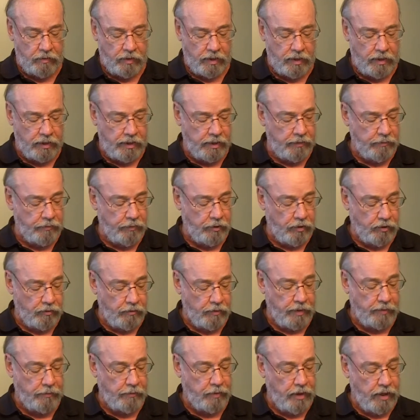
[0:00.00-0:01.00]
while I
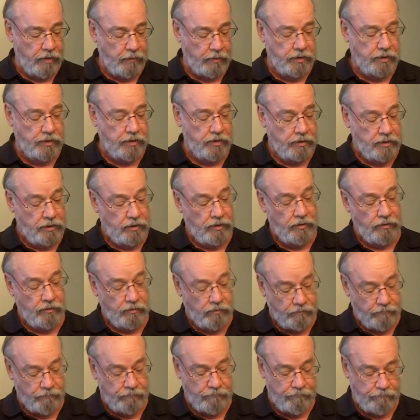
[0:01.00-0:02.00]
broke my promises to
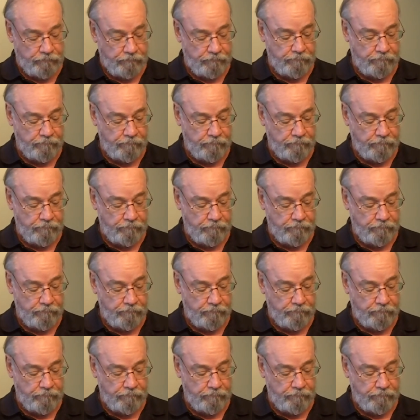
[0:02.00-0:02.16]
you.